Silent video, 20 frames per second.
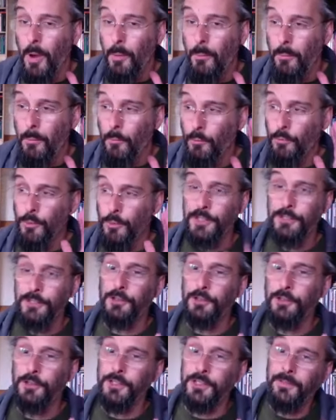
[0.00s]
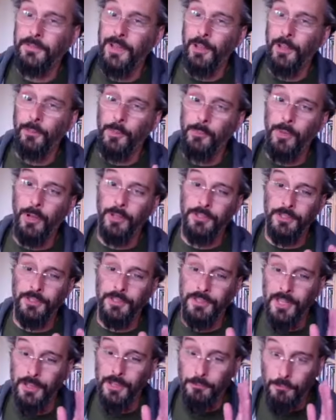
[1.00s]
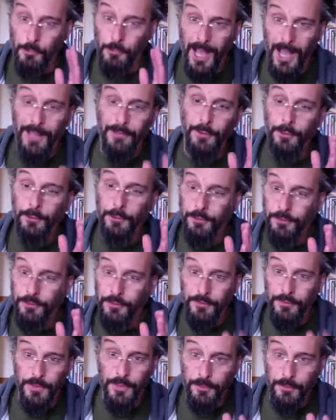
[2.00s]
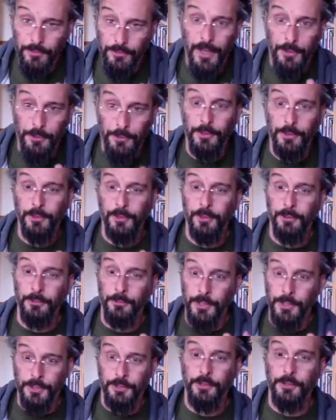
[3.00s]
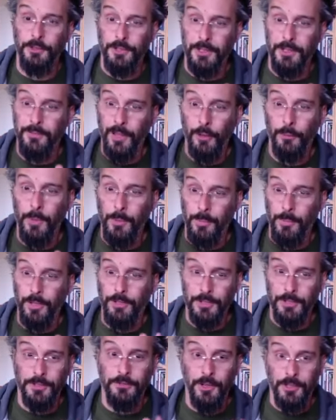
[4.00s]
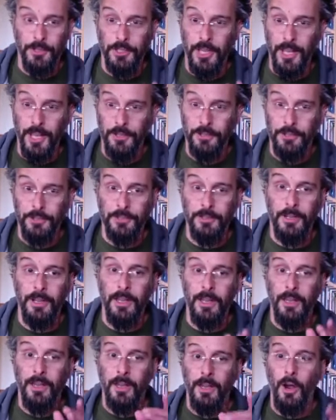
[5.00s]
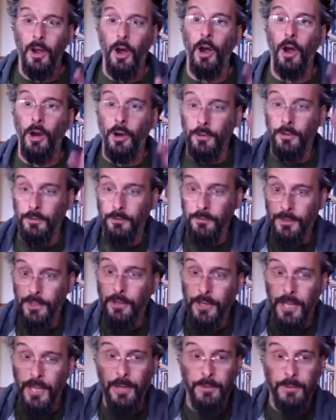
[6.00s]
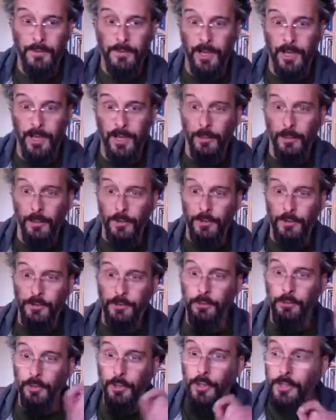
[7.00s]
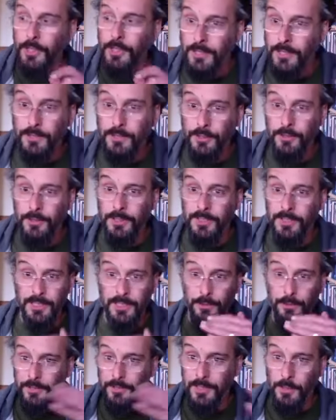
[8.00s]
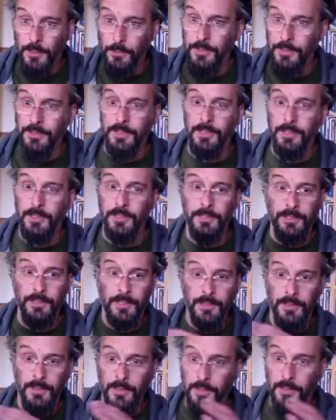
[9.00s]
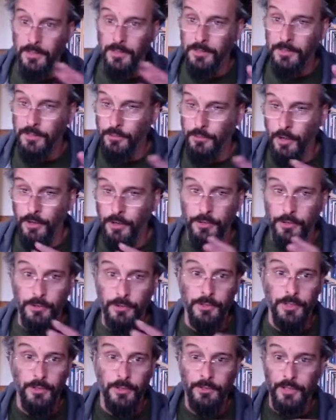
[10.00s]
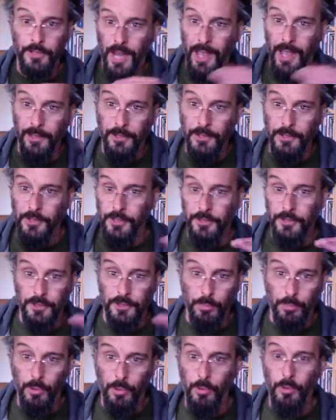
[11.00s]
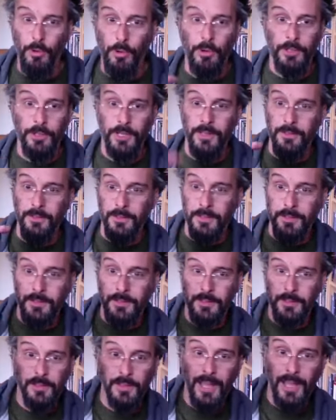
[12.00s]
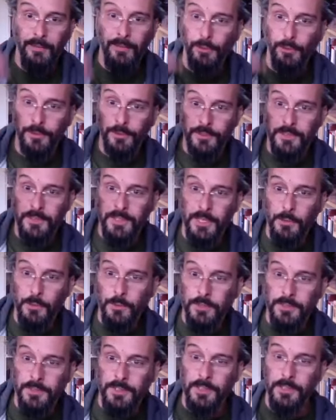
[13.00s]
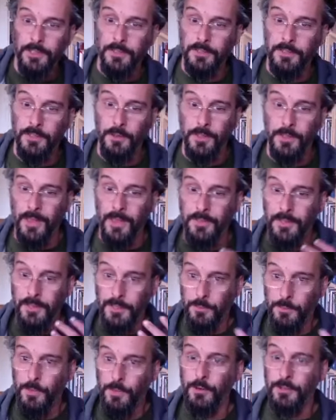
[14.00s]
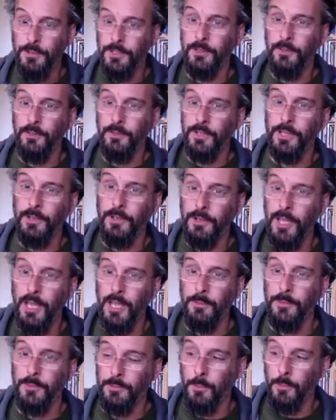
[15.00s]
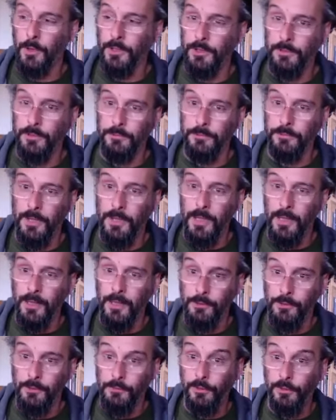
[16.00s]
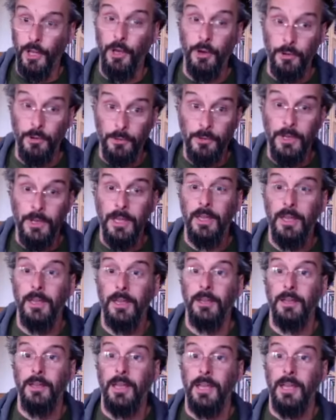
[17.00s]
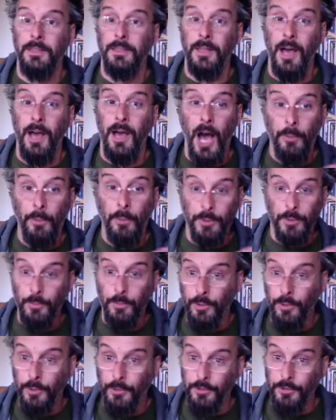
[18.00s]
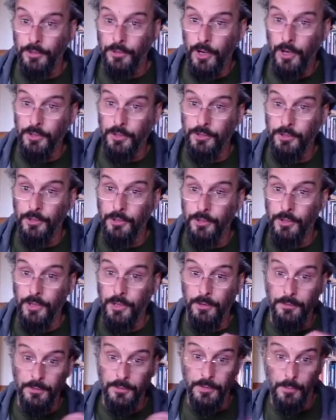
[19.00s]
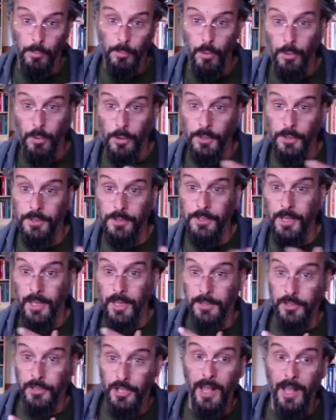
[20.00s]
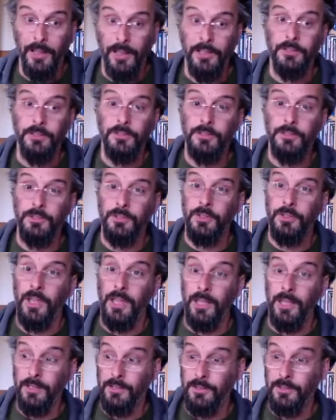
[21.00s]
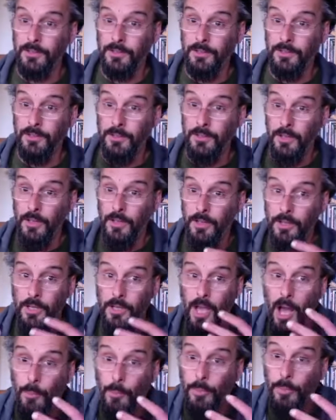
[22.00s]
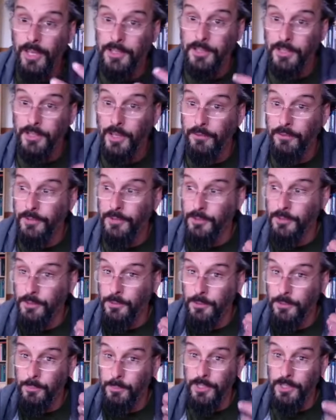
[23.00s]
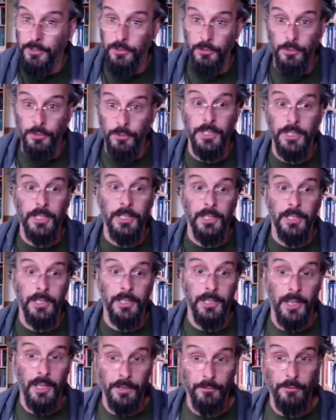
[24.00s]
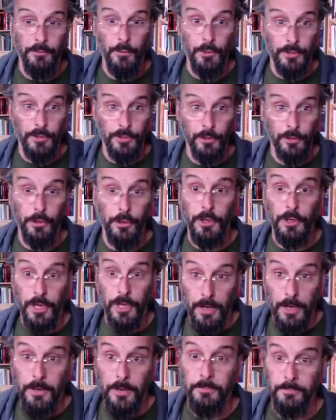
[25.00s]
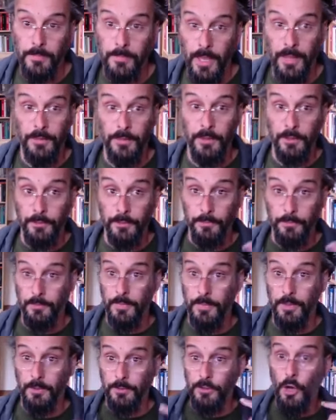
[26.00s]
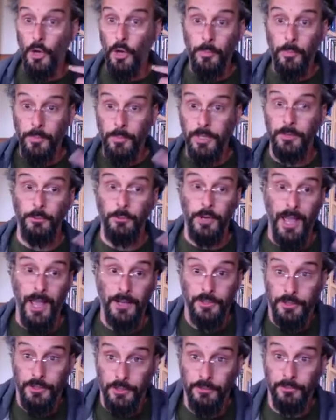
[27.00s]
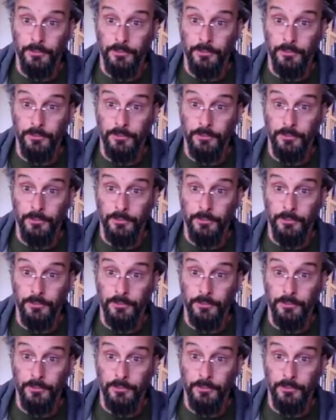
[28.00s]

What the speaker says: research and development budgets that rival the federal research and development budgets for education. Are the video game developers who look into the skill sequences and the structures of challenge and support and level sequencing, so that the experience of the video game is one of flow and the optimal structure of support and challenge, and complex enough to be intriguing and force learning, and the dopamine reaction of